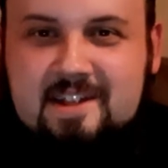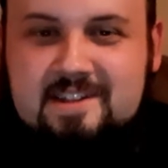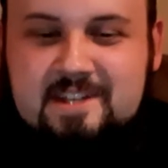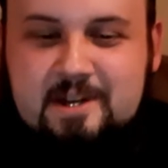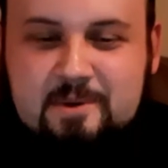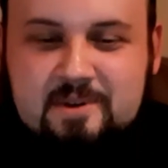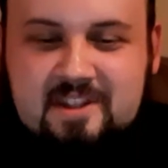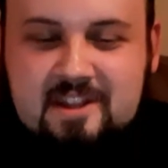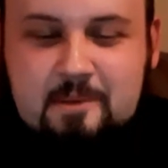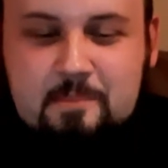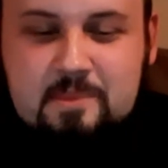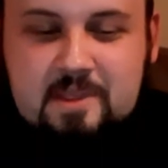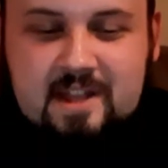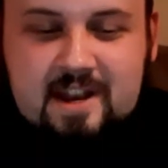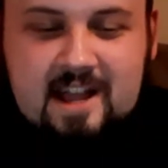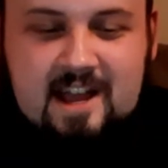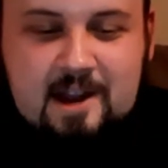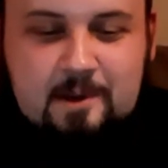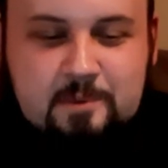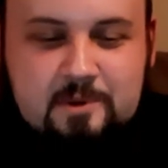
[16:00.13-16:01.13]
told him that
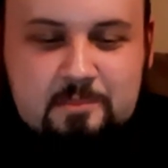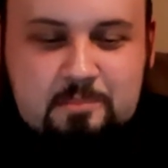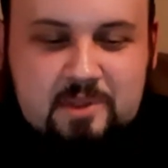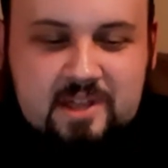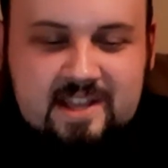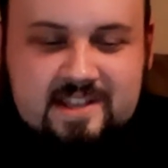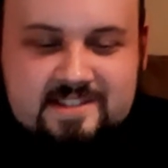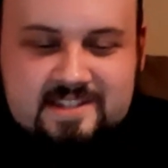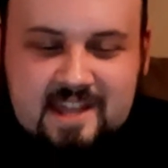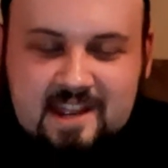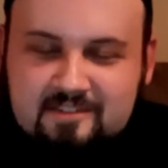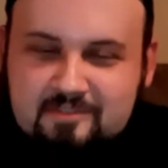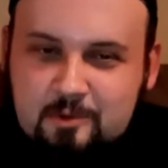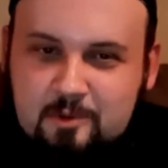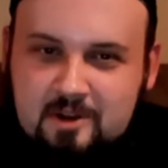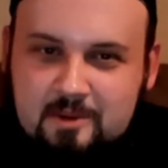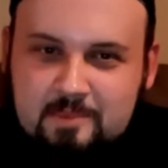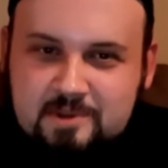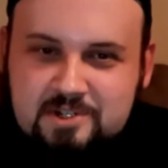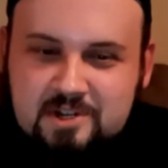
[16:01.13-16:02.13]
I would play his deck for
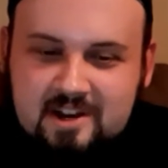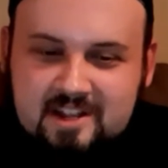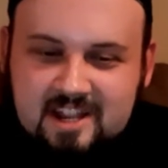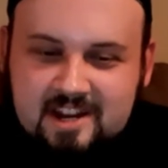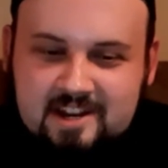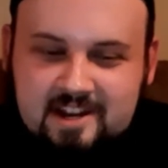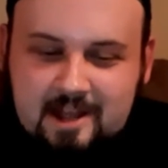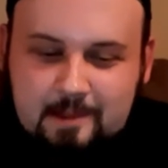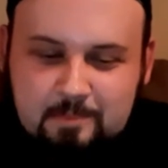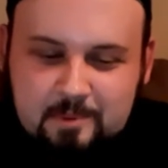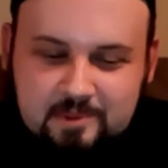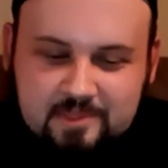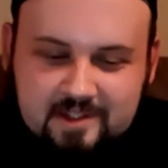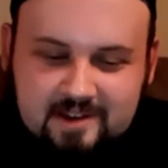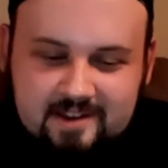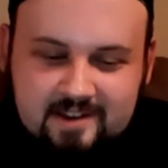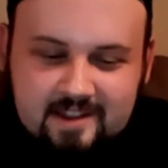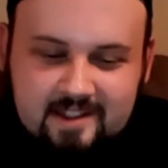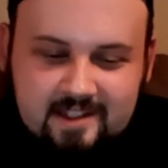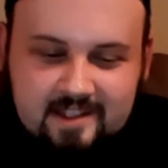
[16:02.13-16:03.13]
him and try to get a top with it.
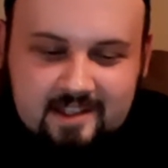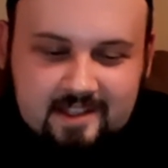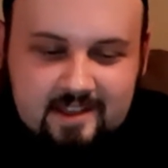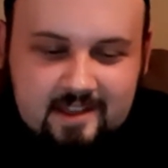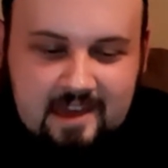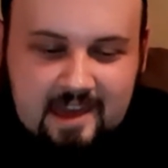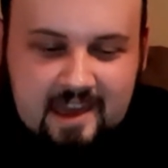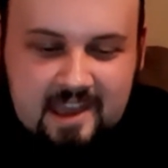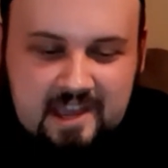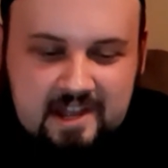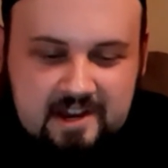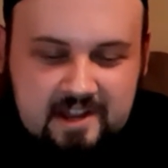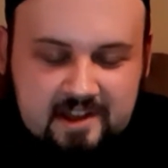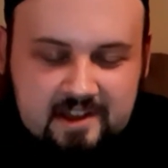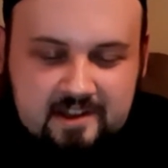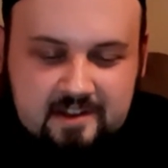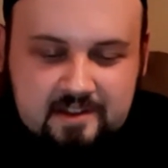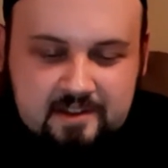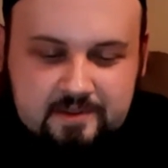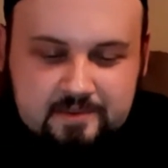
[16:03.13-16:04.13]
And
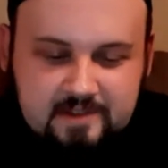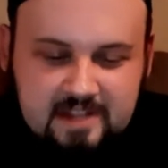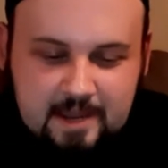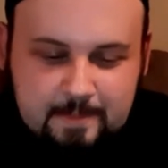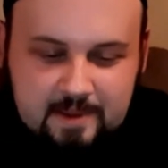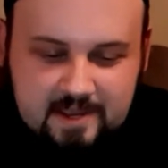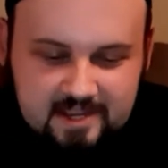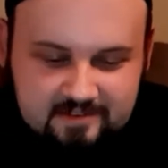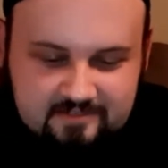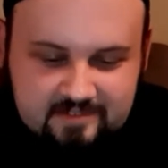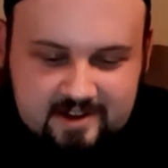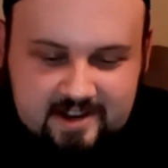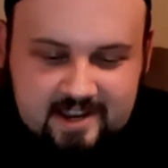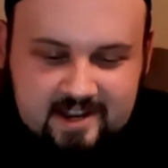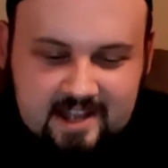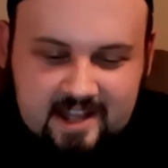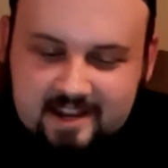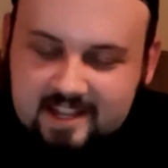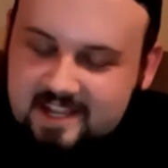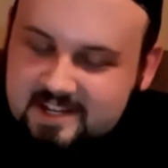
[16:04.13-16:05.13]
got my invite.
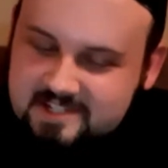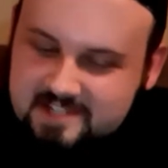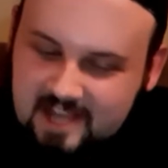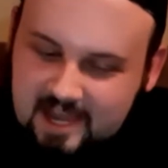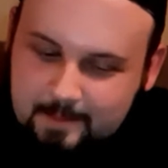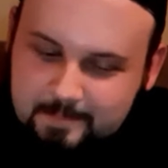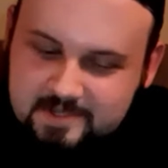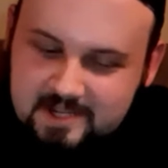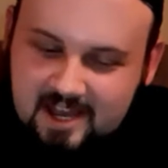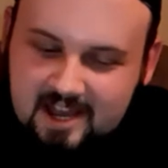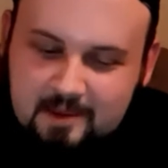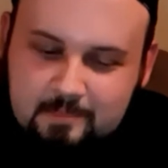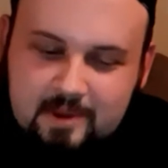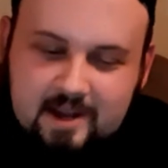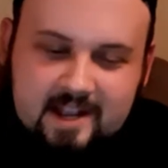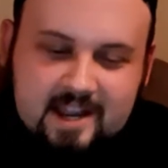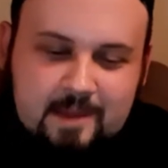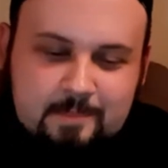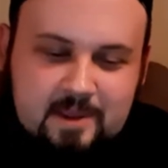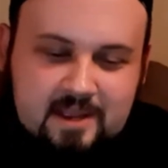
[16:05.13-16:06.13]
I didn't get top, but
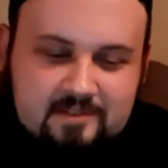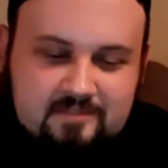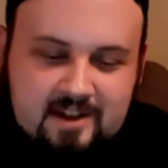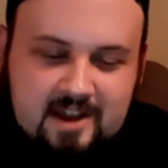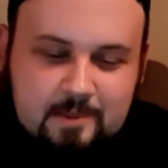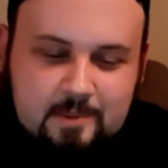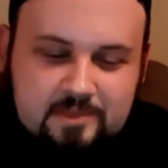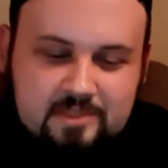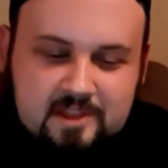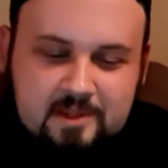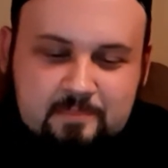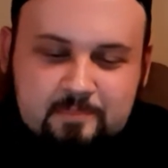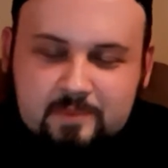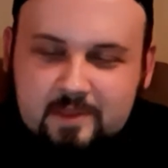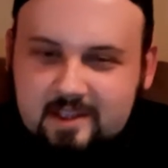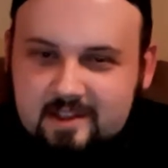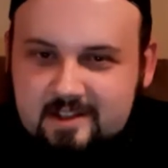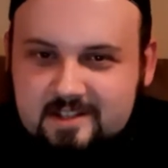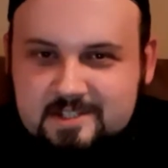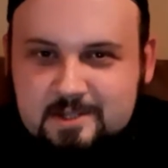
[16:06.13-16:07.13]
I got my invite with it.
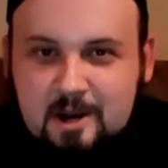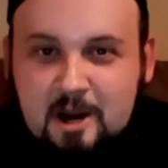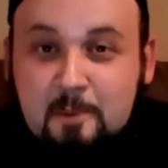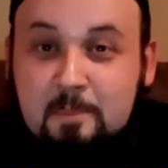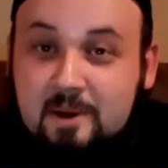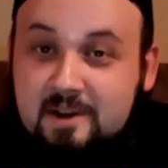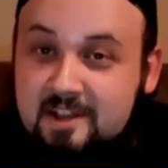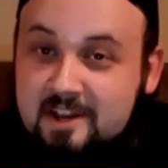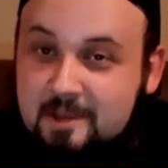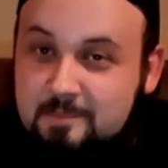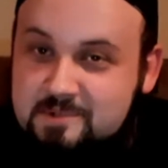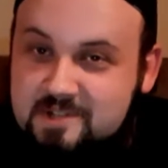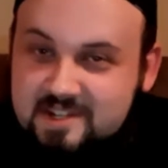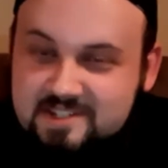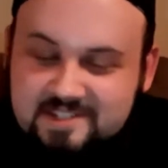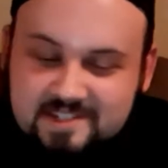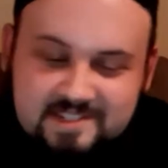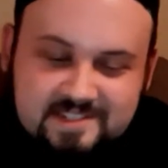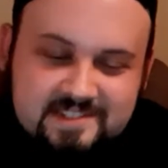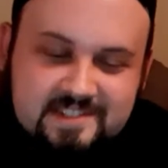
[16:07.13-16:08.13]
So I hope I did him
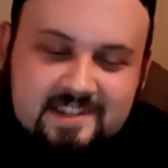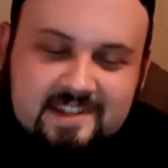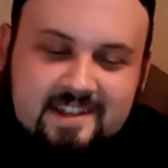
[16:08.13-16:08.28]
justice.